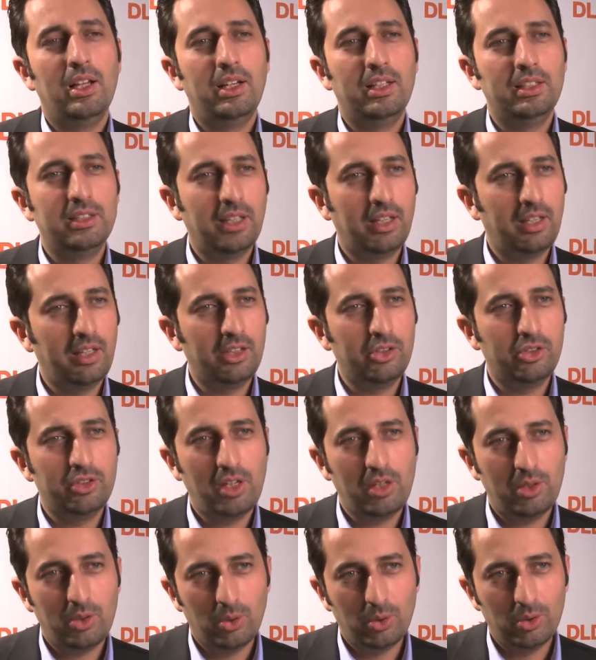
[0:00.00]

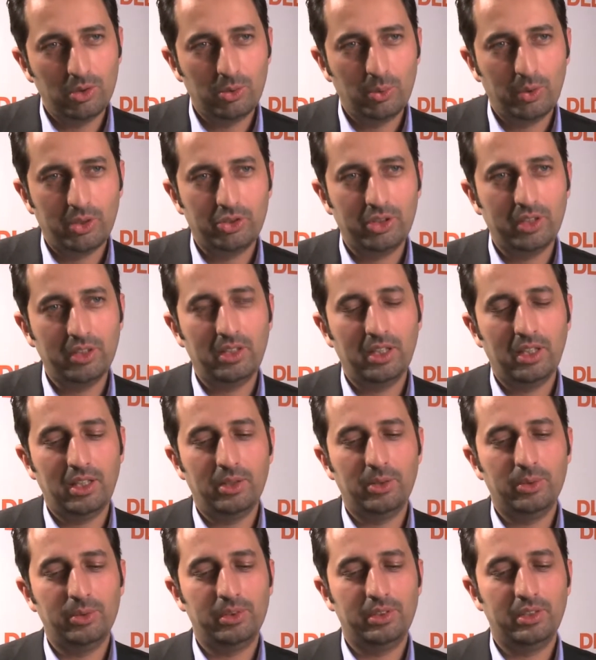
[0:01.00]
international calls were shut
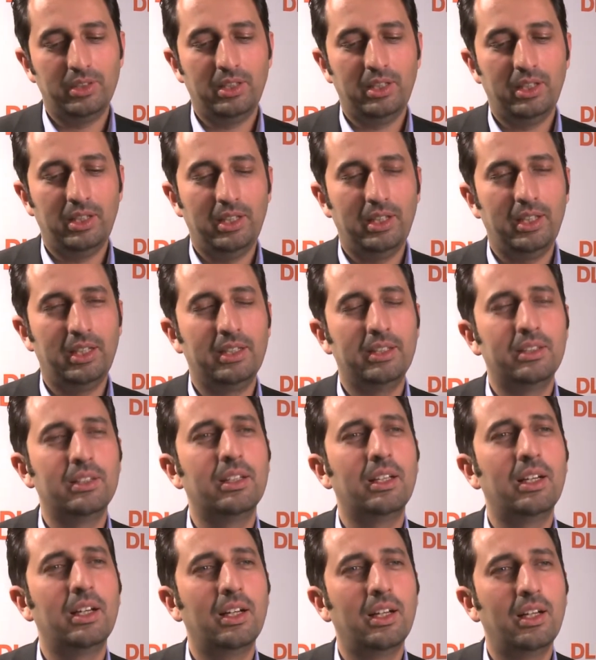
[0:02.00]
down, and
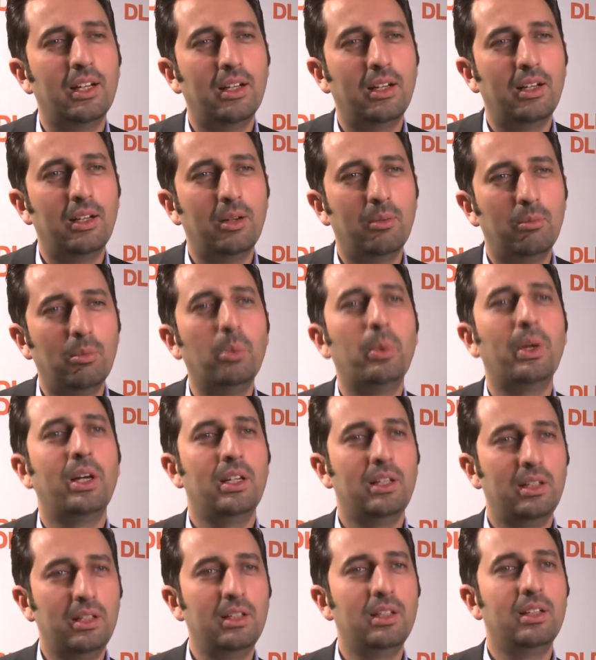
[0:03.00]

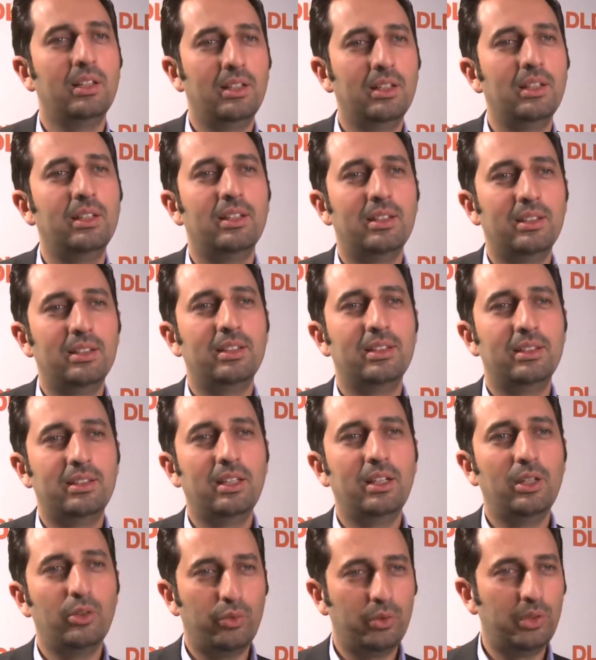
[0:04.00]
mobile
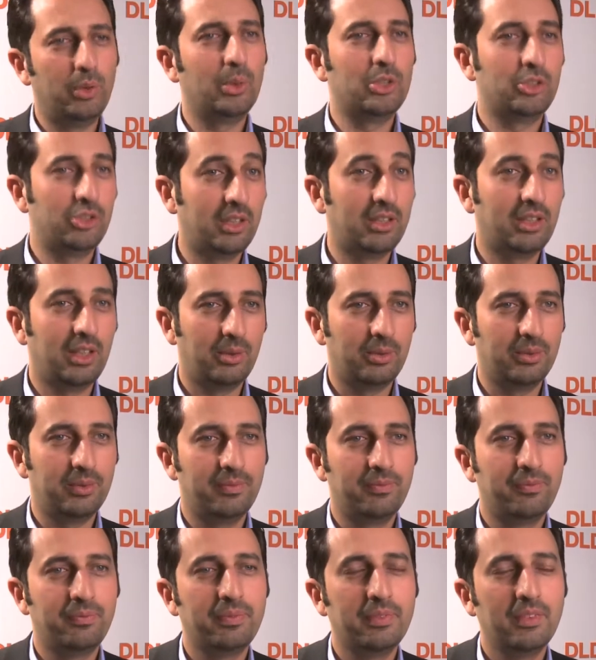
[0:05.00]
telephony was shut down.
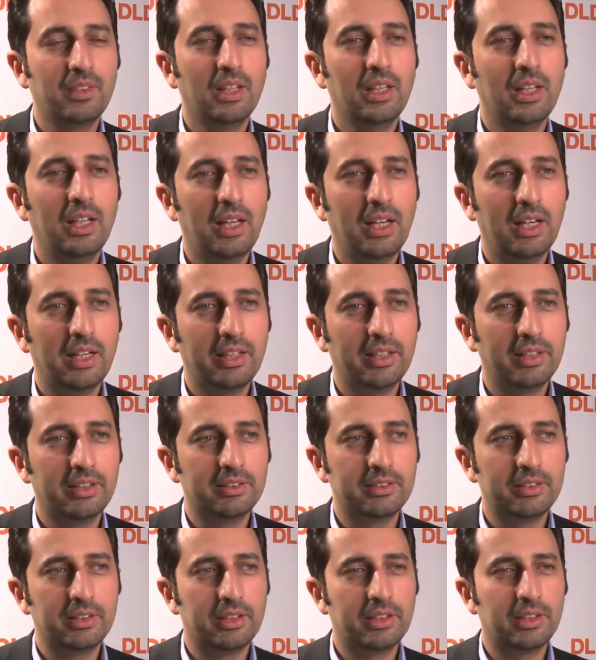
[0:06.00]

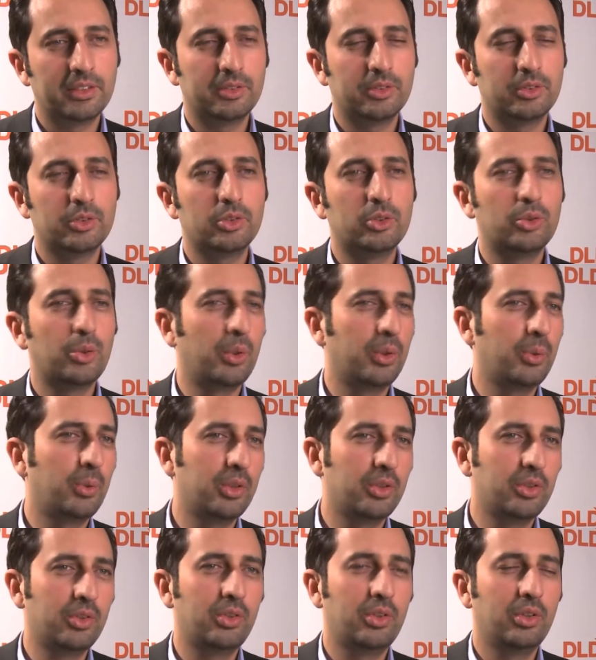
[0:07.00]
And so I
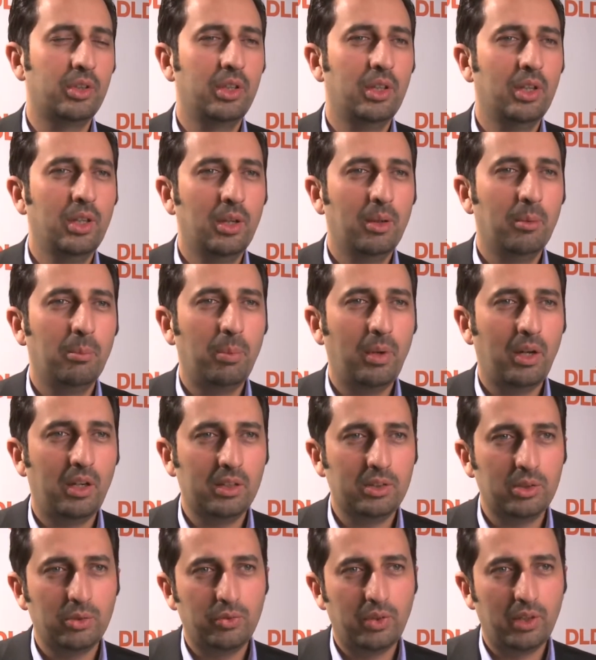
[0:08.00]
was
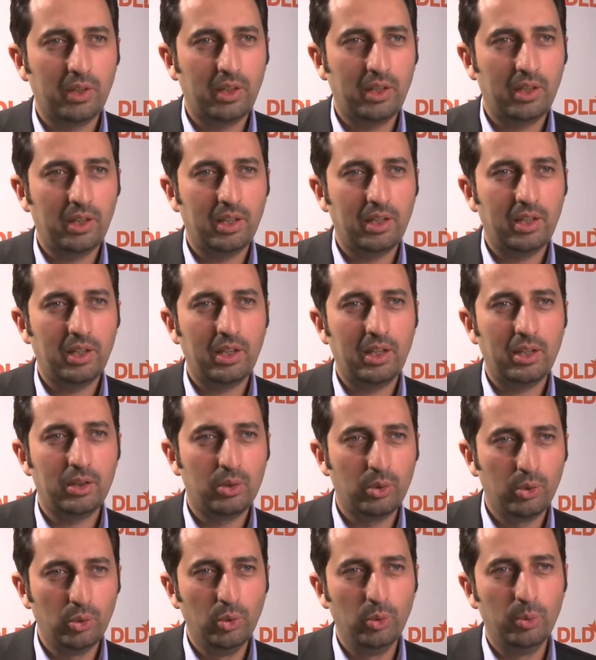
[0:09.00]
part of a
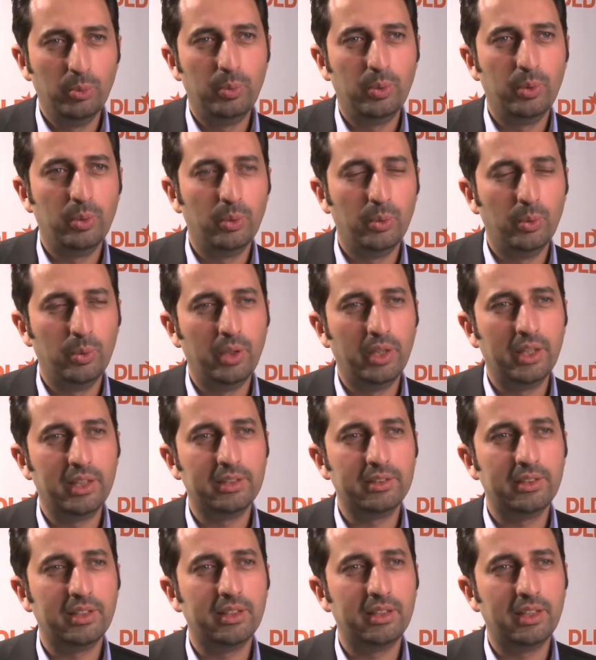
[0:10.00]
group who
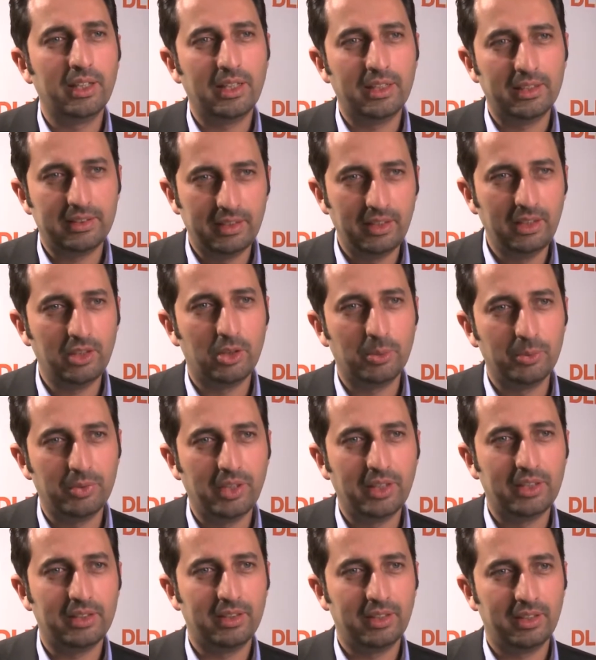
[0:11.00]
works in the telecom
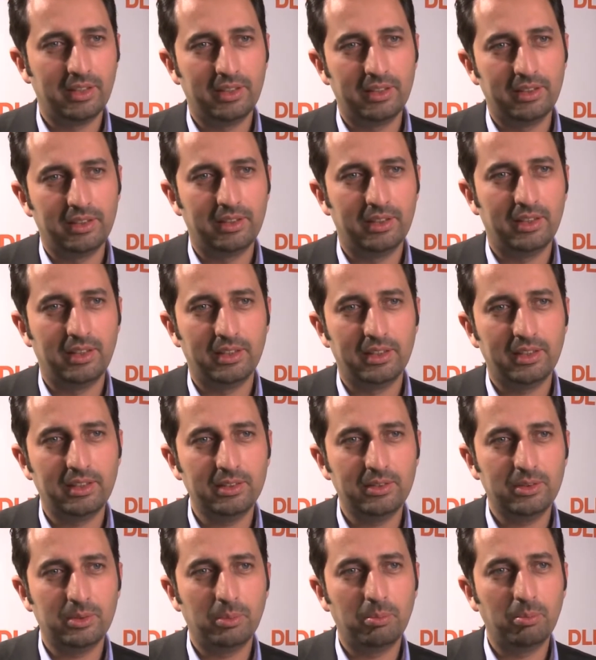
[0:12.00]
sector and
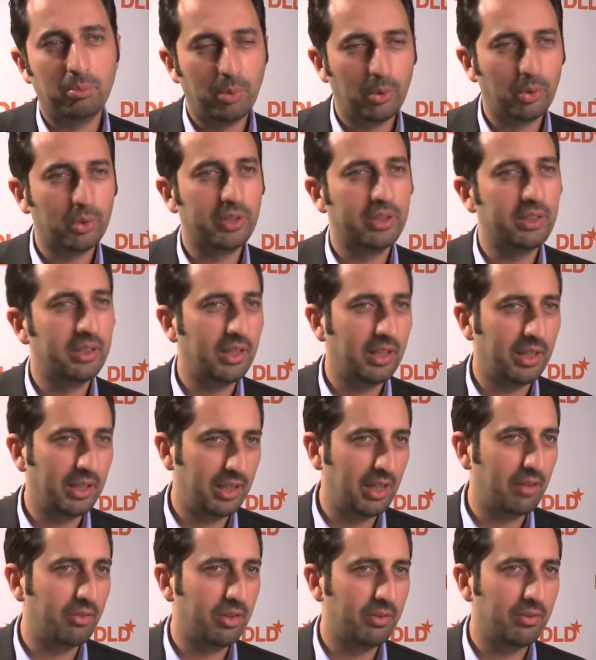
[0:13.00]
others, both in the
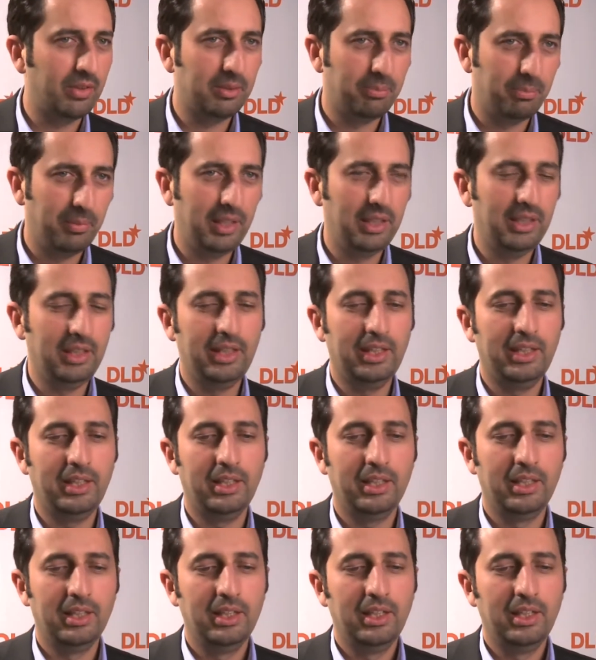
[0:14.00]
government, mainly